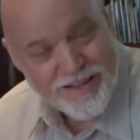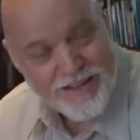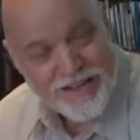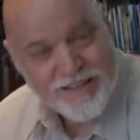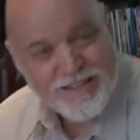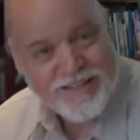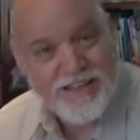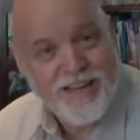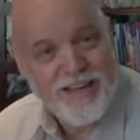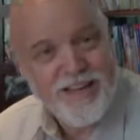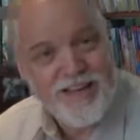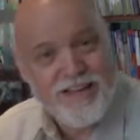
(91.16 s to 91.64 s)

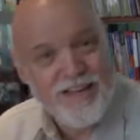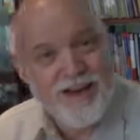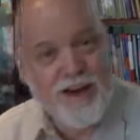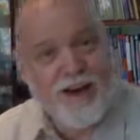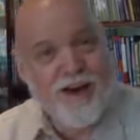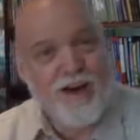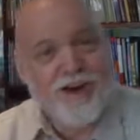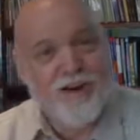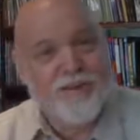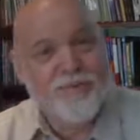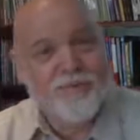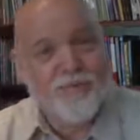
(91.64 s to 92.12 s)
See,
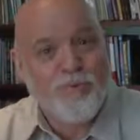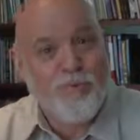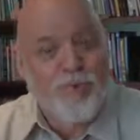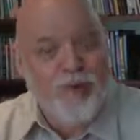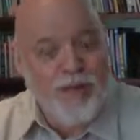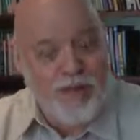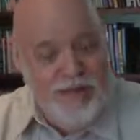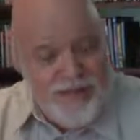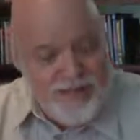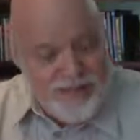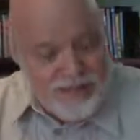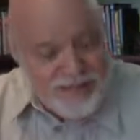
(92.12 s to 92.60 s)
God
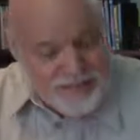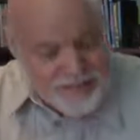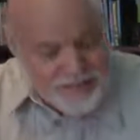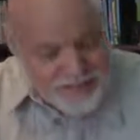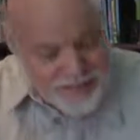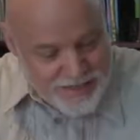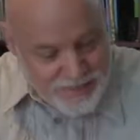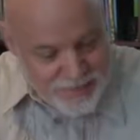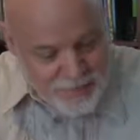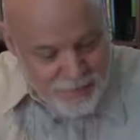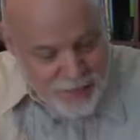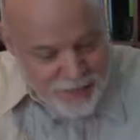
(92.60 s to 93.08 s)

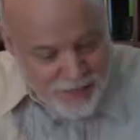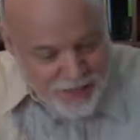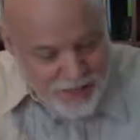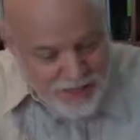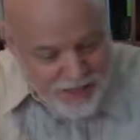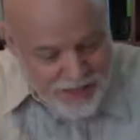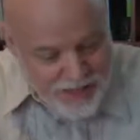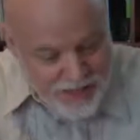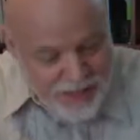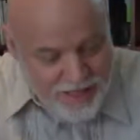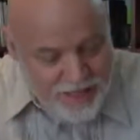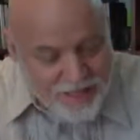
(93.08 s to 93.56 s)
weighs
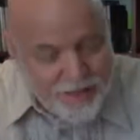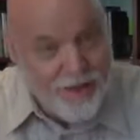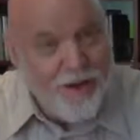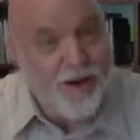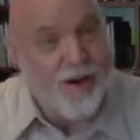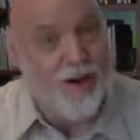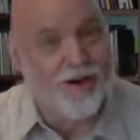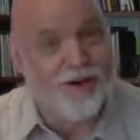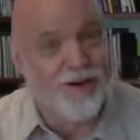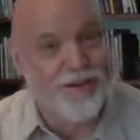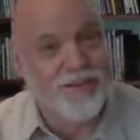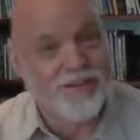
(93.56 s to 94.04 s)
the
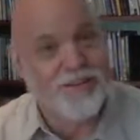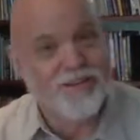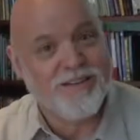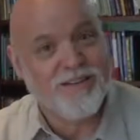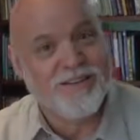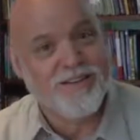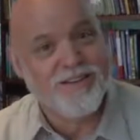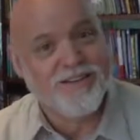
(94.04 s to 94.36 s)
heart.